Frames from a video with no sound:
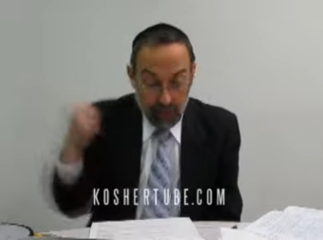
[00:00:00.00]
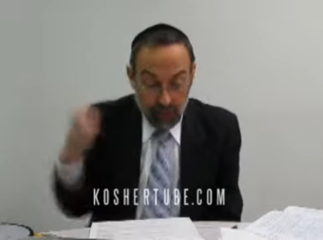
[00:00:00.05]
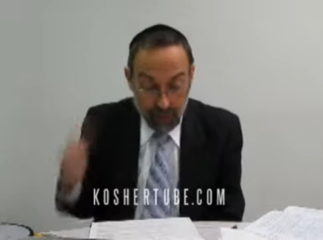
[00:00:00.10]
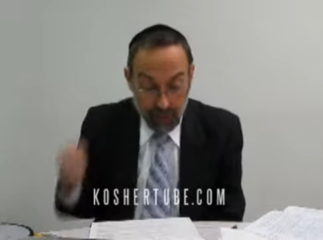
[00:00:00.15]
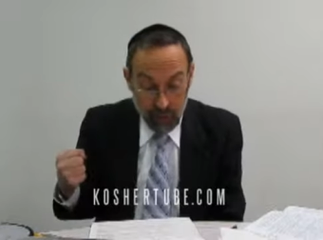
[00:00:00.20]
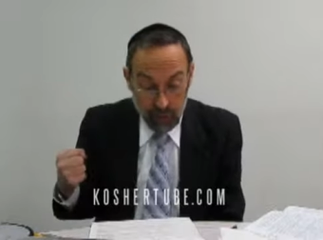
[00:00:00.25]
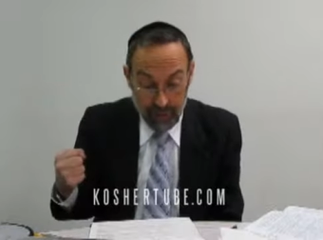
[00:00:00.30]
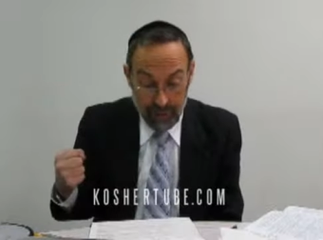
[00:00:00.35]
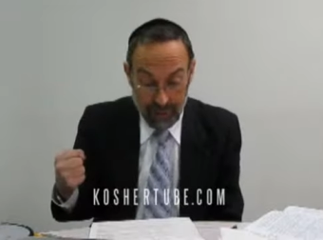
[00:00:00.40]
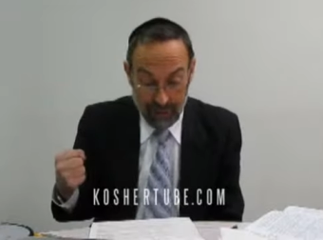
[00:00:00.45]
if you
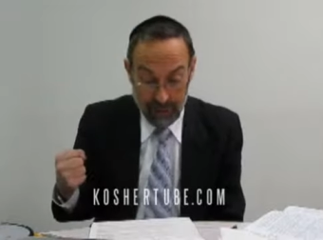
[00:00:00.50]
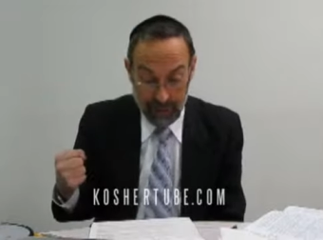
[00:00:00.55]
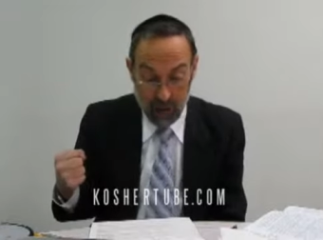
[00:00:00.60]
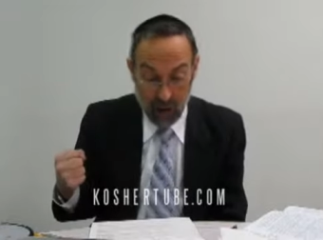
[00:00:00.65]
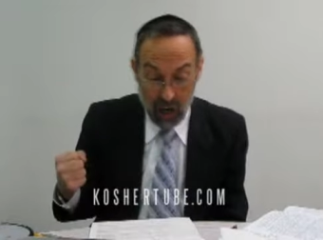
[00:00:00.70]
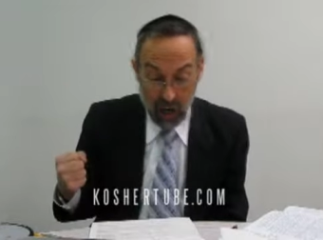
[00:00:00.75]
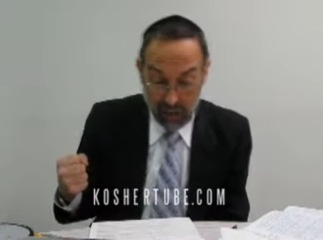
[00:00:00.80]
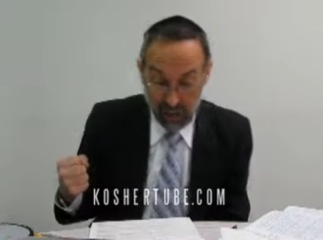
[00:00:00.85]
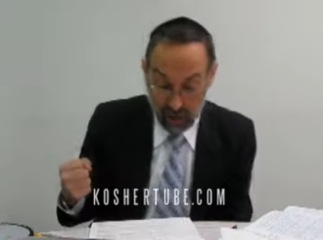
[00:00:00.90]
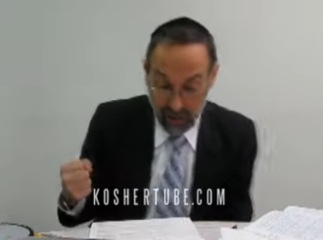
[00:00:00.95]
remember,
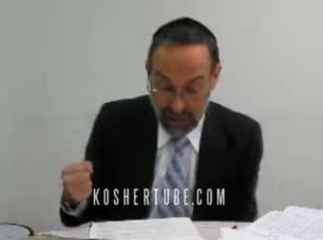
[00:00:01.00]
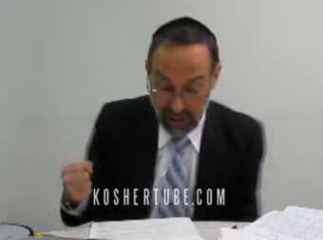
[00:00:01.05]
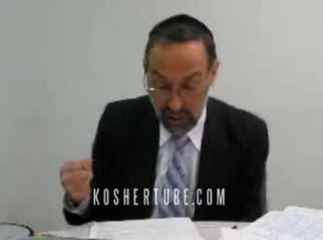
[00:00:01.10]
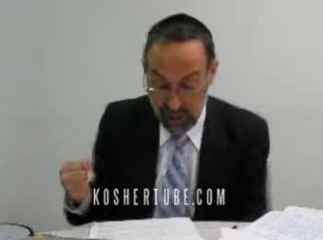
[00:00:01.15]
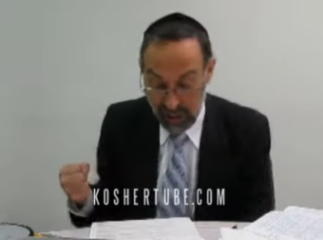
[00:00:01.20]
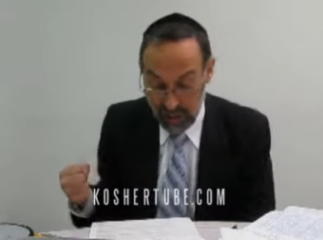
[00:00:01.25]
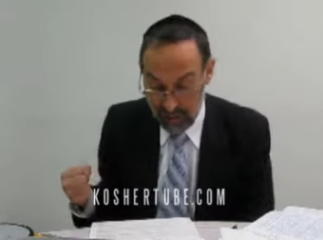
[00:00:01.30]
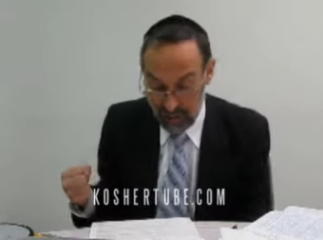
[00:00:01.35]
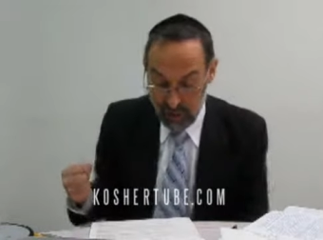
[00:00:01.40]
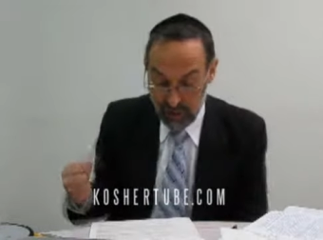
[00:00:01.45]
incarcerated
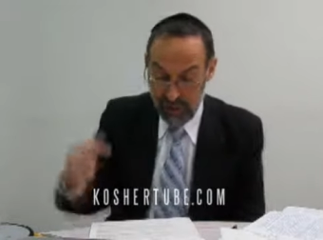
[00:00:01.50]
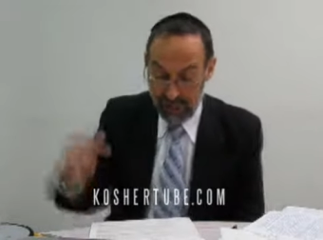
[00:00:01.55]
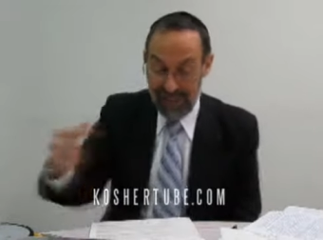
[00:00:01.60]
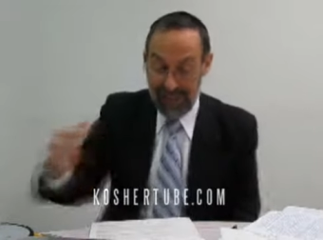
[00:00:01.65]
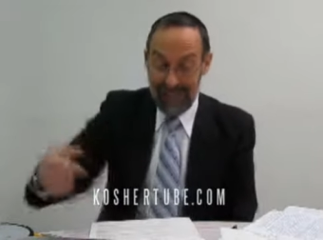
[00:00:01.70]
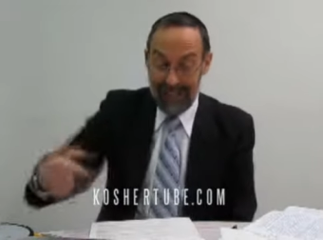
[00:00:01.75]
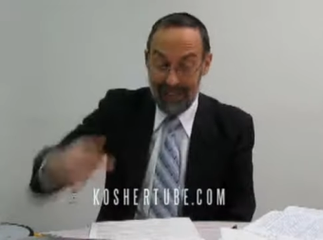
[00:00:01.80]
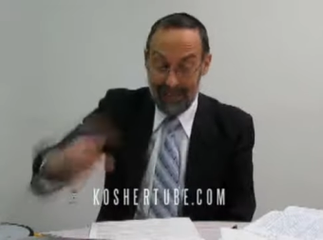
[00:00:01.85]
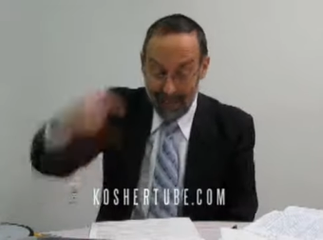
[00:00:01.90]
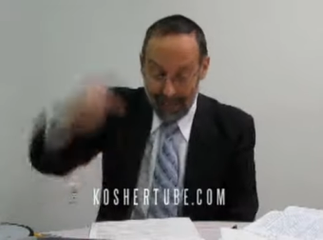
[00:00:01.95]
Shimon, so
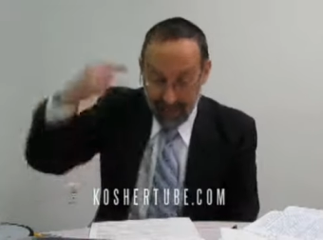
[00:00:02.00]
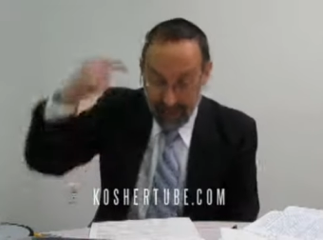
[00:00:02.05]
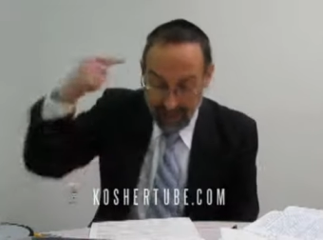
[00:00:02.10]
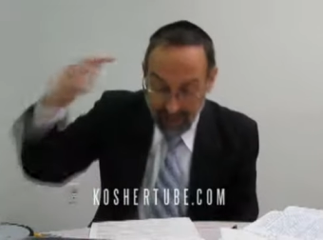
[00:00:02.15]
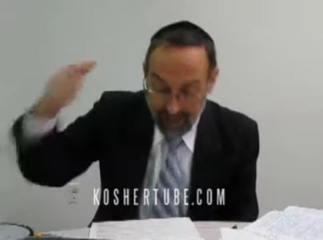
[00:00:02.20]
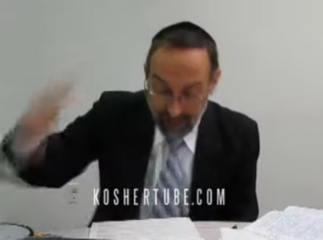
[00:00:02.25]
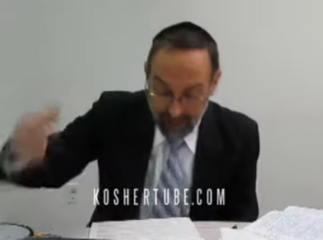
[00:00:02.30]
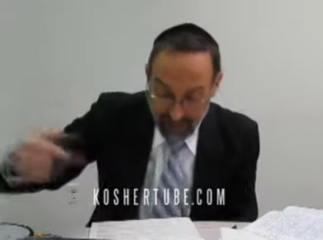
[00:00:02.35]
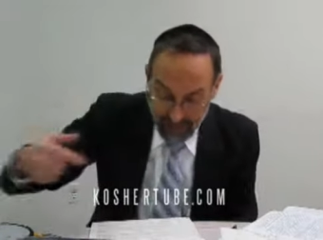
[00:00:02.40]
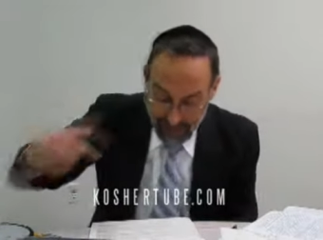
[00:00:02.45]
that even,
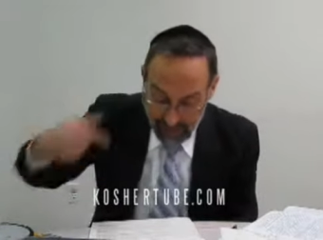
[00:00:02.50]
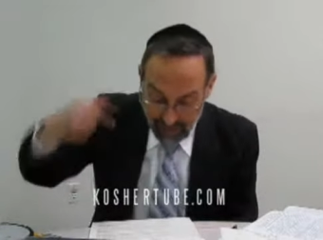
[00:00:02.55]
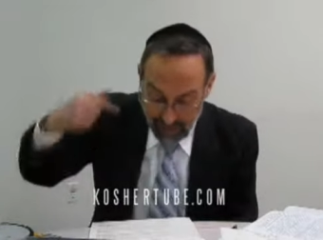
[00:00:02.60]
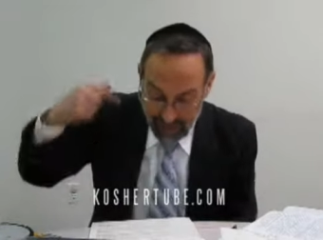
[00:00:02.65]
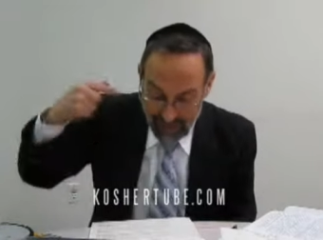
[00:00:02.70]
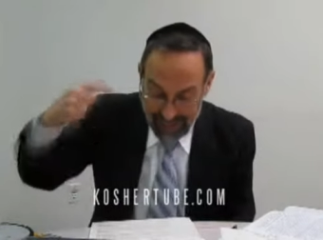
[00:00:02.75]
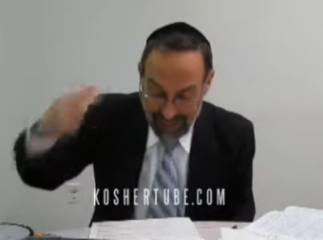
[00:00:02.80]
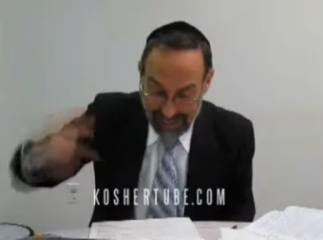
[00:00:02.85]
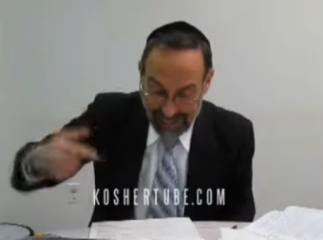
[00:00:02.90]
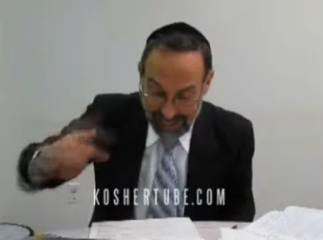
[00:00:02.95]

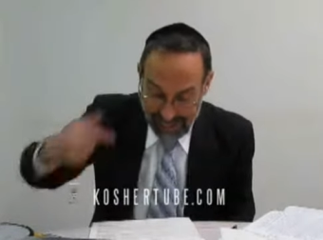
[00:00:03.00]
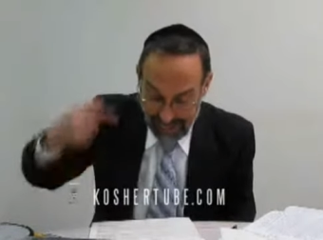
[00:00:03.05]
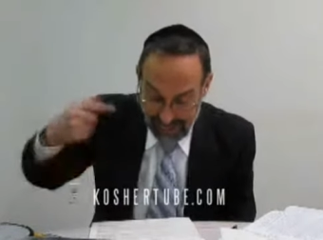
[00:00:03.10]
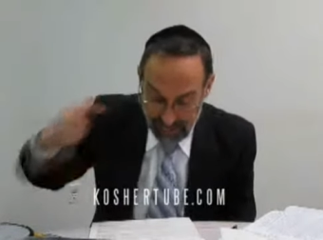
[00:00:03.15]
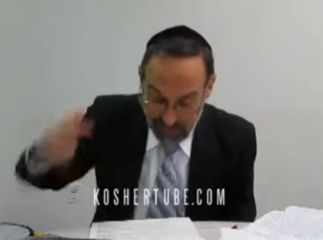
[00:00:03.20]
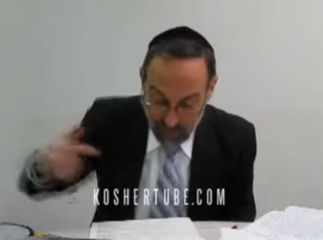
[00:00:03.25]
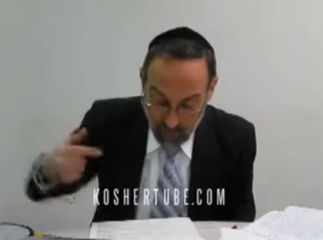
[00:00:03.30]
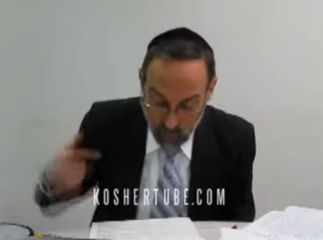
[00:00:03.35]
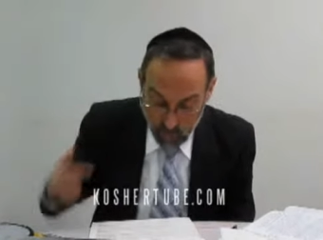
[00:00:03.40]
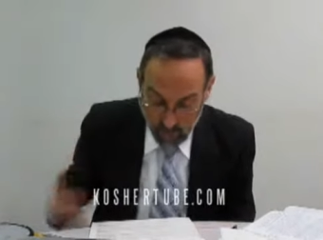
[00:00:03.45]
even gets it
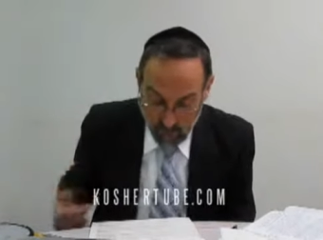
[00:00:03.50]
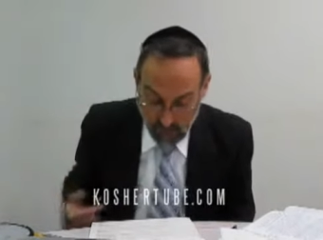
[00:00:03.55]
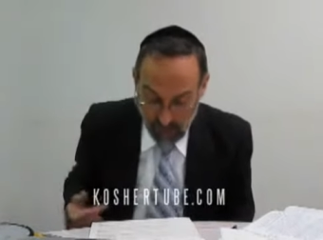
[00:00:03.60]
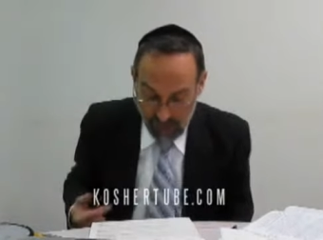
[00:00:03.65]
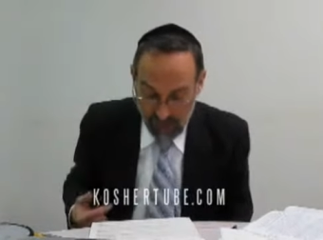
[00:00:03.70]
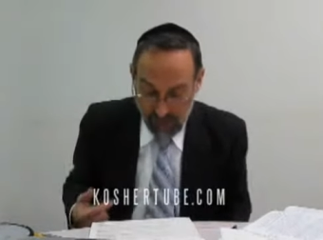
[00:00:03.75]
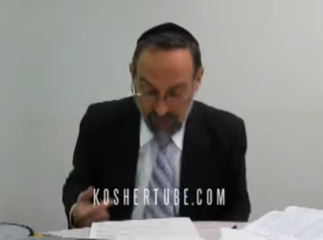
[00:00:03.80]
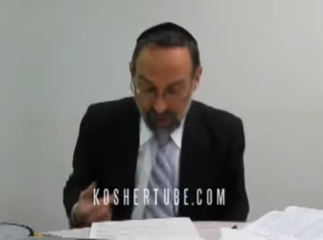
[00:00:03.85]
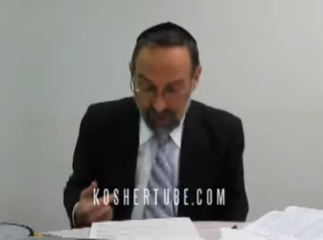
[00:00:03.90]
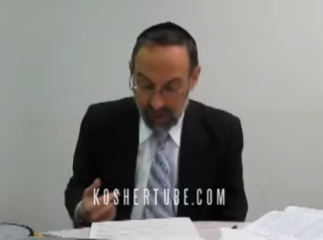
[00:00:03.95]
even
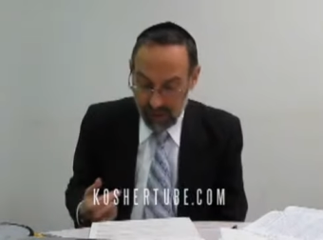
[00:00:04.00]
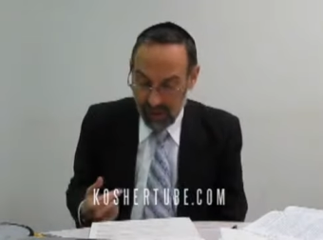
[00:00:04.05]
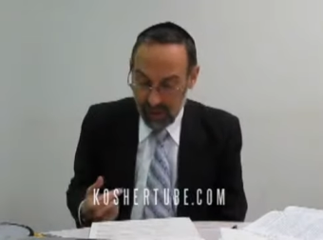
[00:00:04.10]
worse.